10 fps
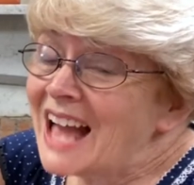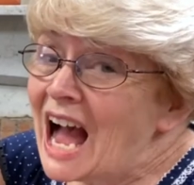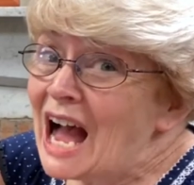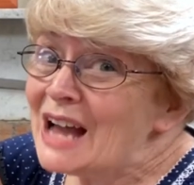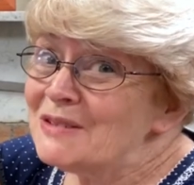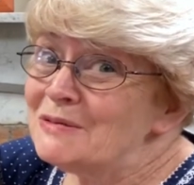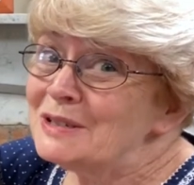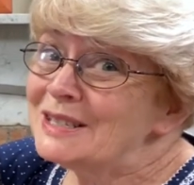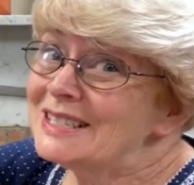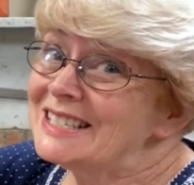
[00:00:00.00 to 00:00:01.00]
I
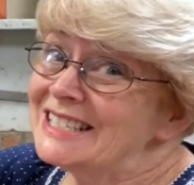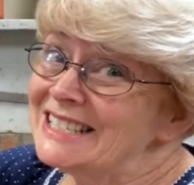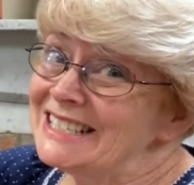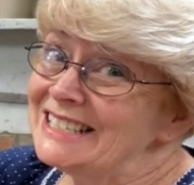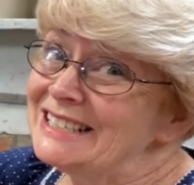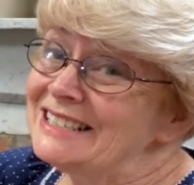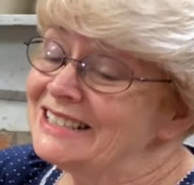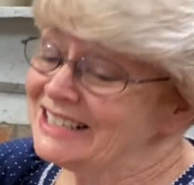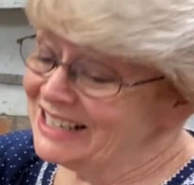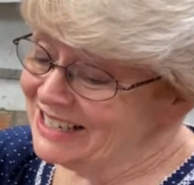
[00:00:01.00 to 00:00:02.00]
was still
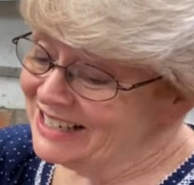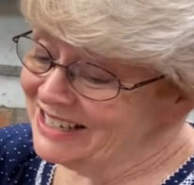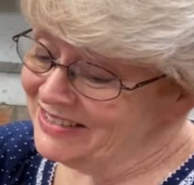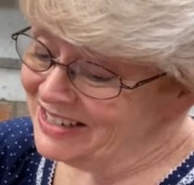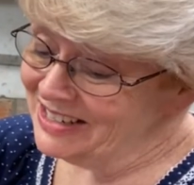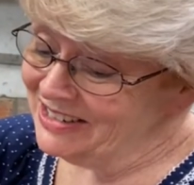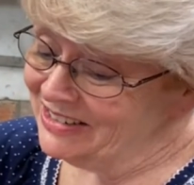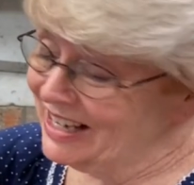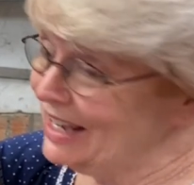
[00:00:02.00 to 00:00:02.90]
kind of hungry,